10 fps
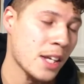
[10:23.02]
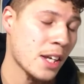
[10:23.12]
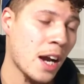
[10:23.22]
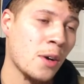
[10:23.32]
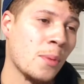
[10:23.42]
shit
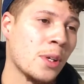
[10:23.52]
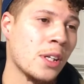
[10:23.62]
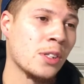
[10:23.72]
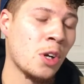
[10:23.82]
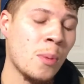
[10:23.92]
everywhere
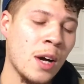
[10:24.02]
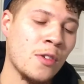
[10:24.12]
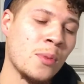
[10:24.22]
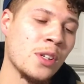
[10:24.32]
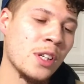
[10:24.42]
because nobody
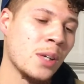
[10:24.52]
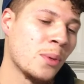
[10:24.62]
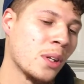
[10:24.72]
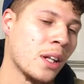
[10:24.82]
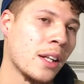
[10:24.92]
from your city
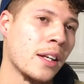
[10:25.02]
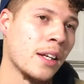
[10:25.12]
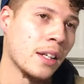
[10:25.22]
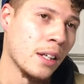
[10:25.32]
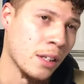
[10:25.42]
want to look like they
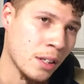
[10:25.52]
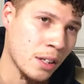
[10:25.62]
dick eating.